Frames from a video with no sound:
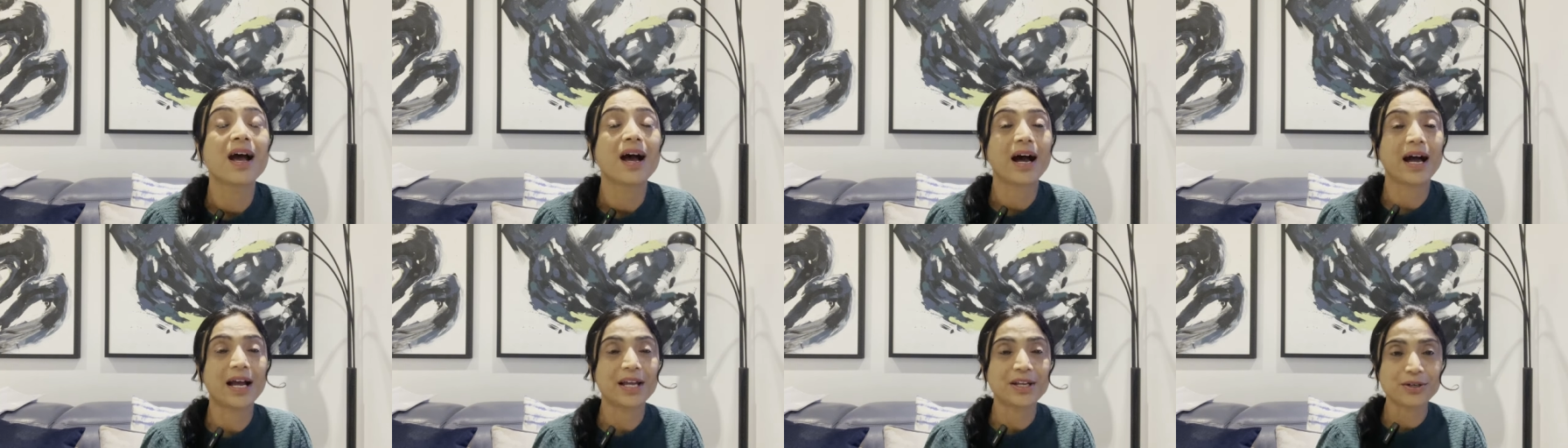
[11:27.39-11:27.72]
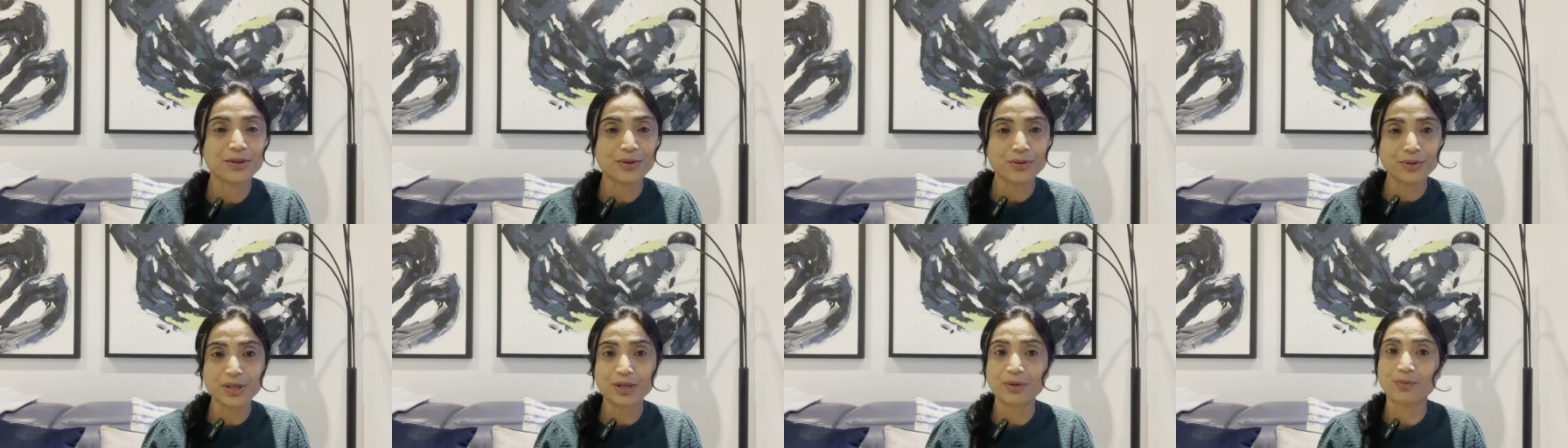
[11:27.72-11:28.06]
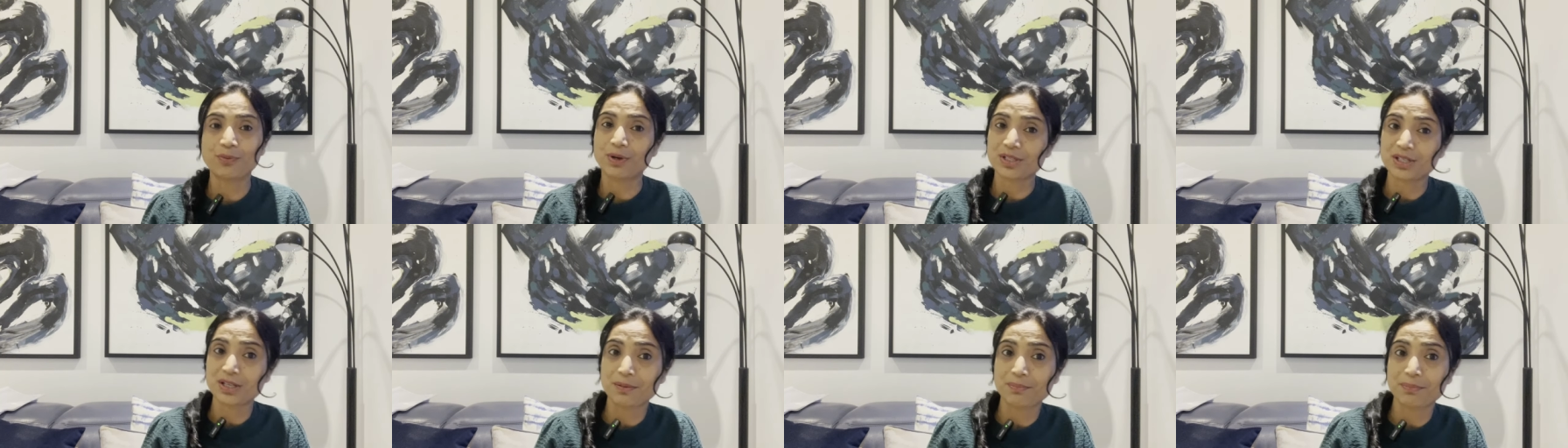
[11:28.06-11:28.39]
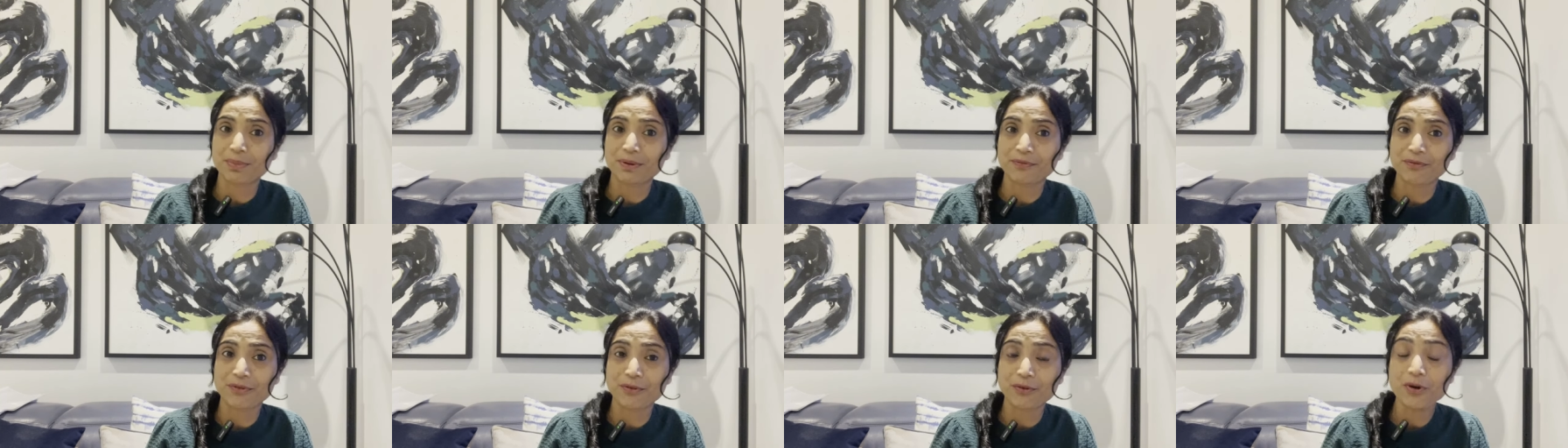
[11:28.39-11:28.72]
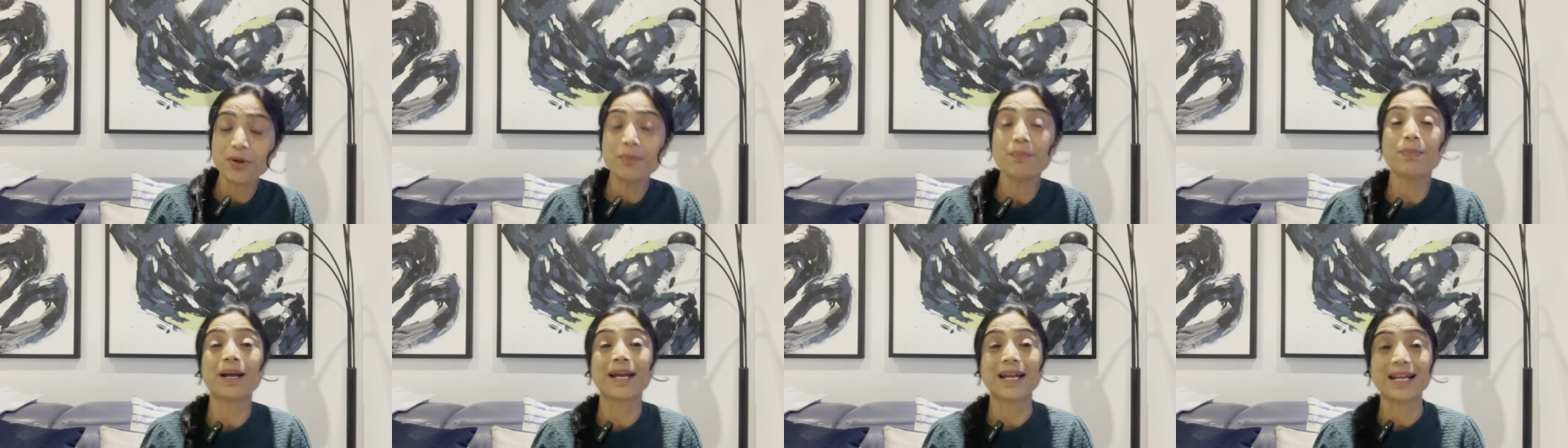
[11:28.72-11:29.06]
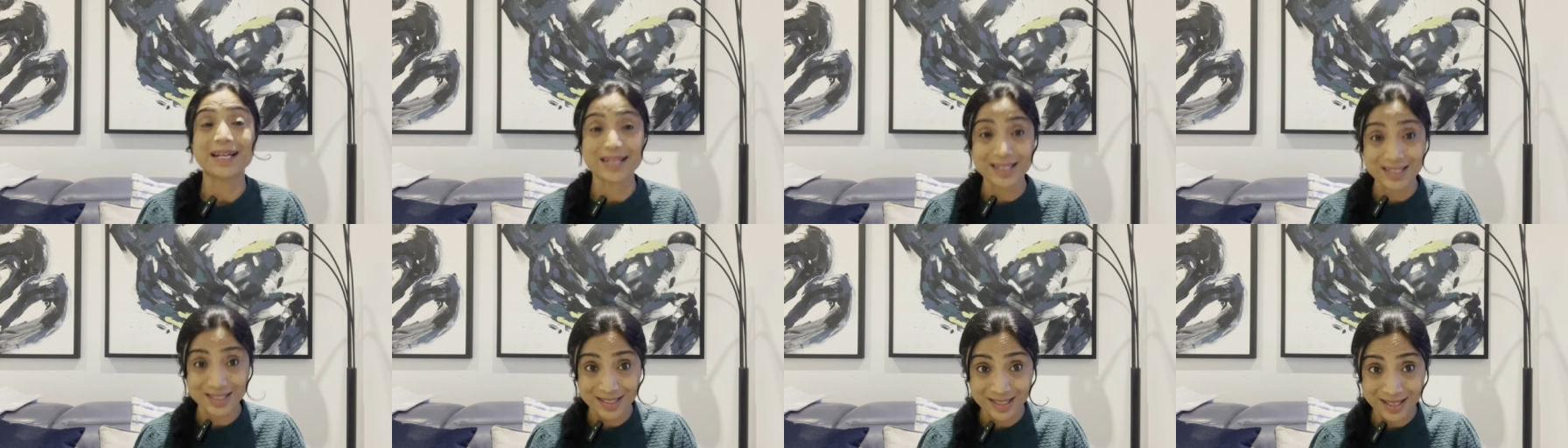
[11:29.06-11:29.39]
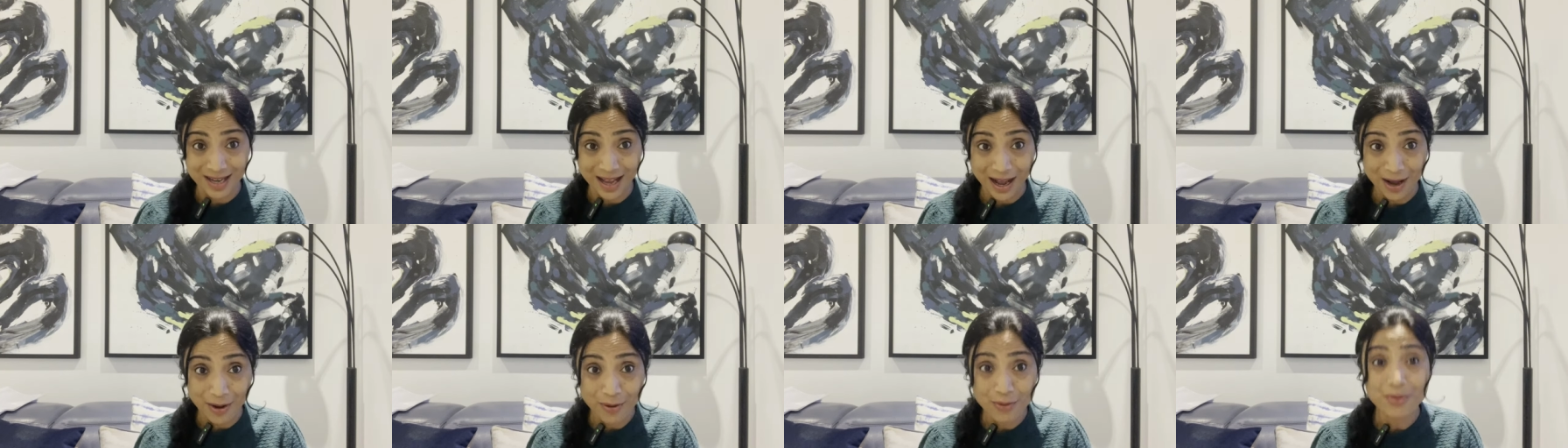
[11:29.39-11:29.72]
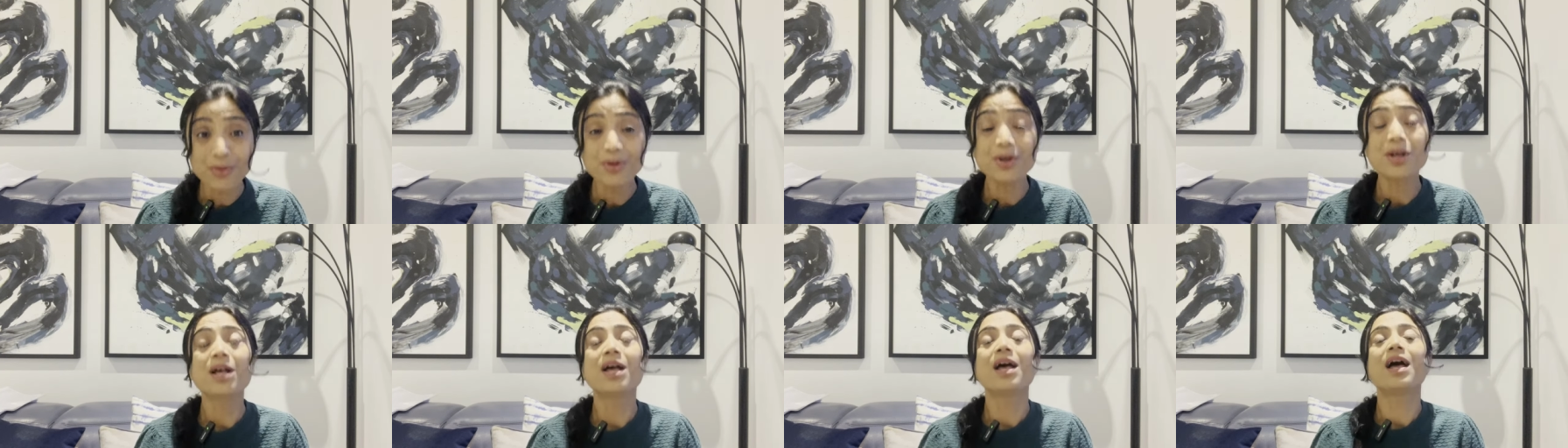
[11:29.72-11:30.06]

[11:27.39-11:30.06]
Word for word: I know it wasn't before, but it is now,